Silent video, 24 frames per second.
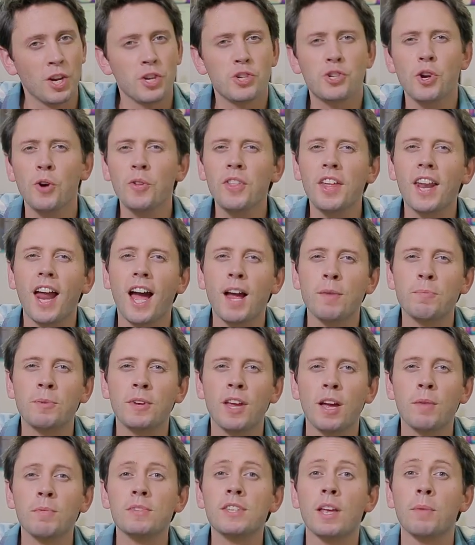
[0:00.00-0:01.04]
Show that
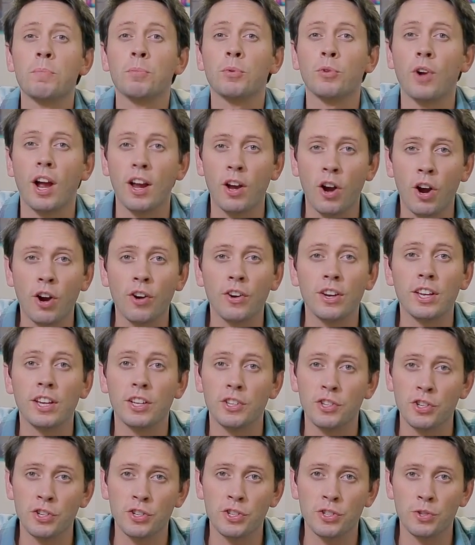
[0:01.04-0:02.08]
IPM is a priority
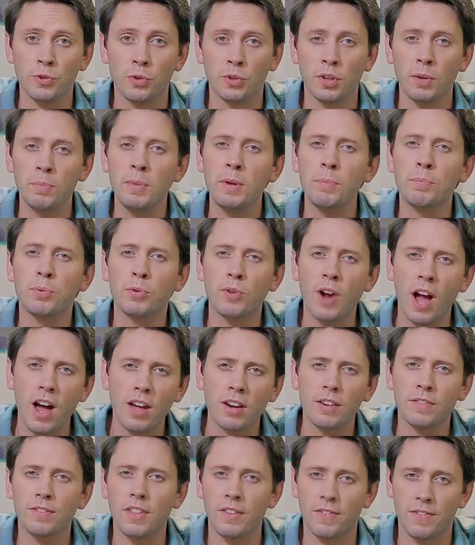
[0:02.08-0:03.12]
in your school and be
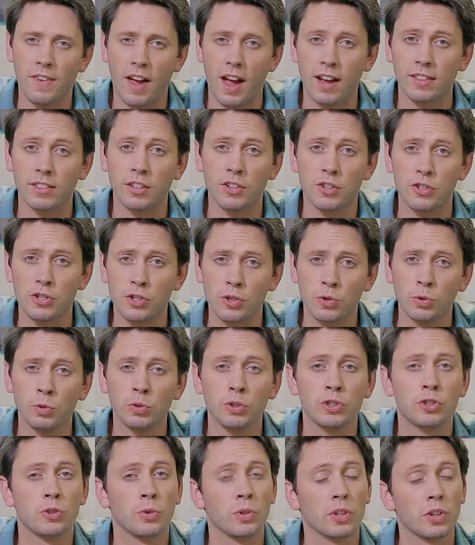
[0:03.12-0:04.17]
proud of the fact that your
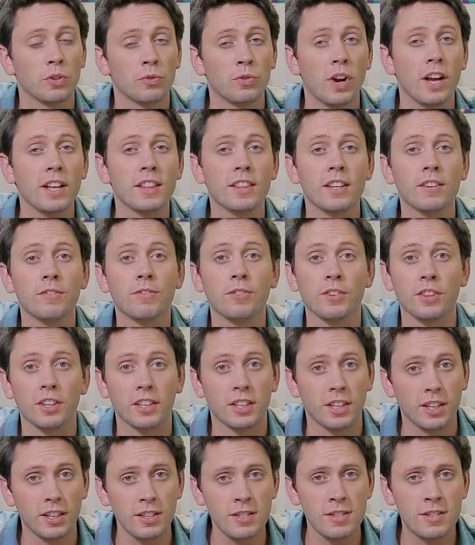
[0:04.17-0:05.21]
school is doing the right thing for the
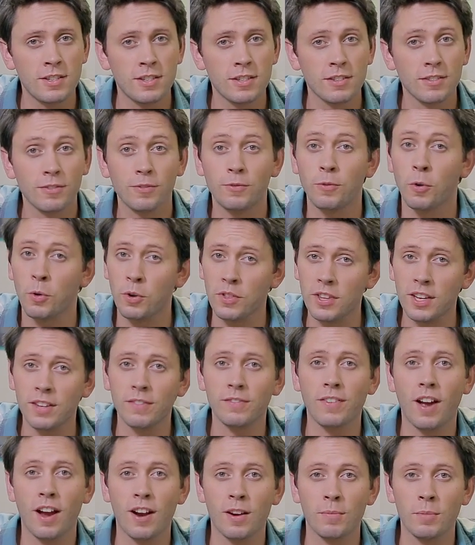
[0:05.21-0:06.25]
kids, for the
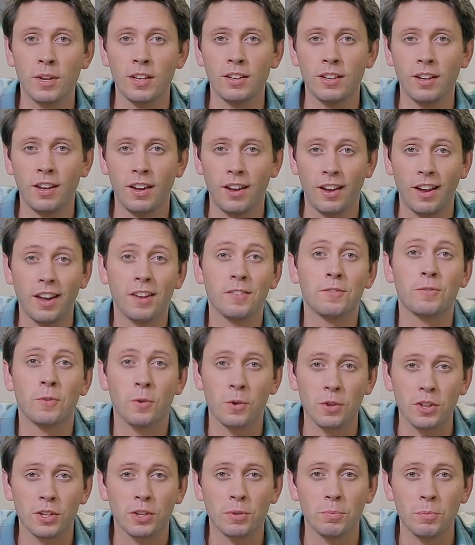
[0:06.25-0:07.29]
environment, and
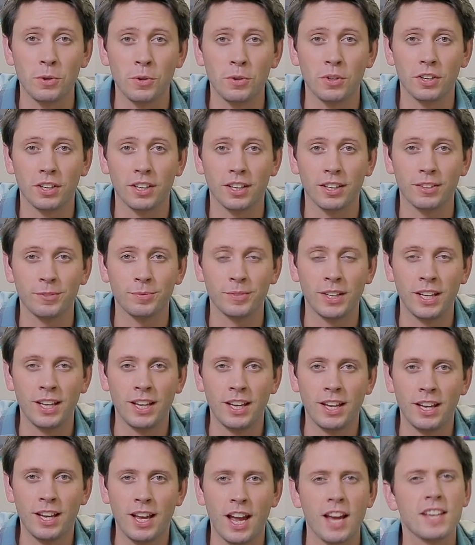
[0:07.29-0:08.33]
for the community.
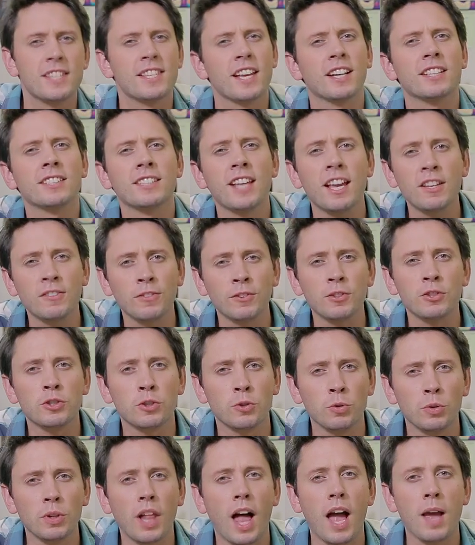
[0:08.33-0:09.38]
A successful
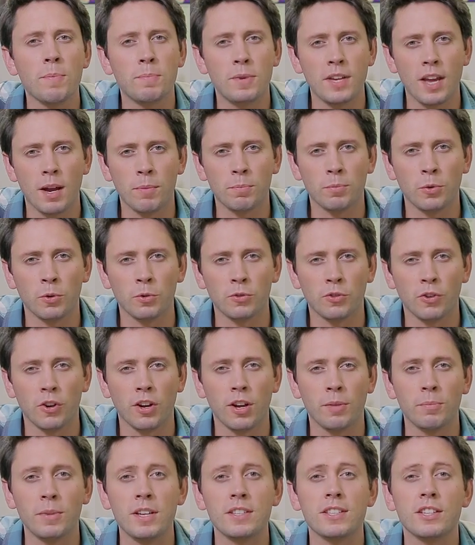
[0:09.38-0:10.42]
school IPM
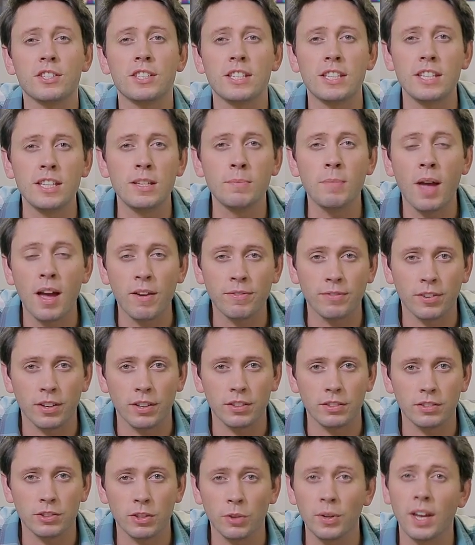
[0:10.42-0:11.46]
program is a team
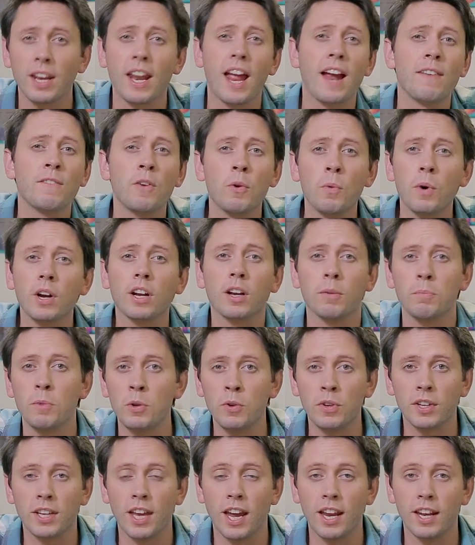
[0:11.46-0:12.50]
effort, so get everyone
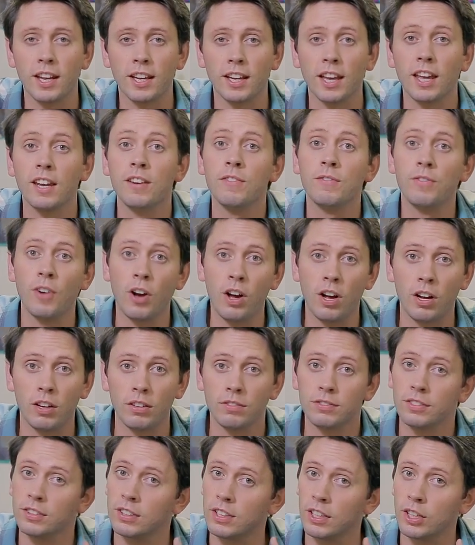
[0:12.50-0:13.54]
communicating and
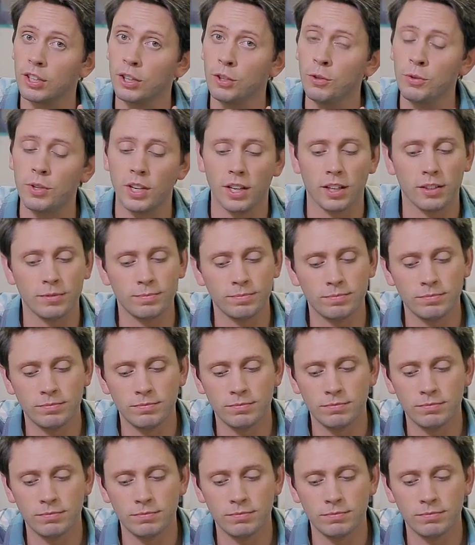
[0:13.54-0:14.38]
involved, including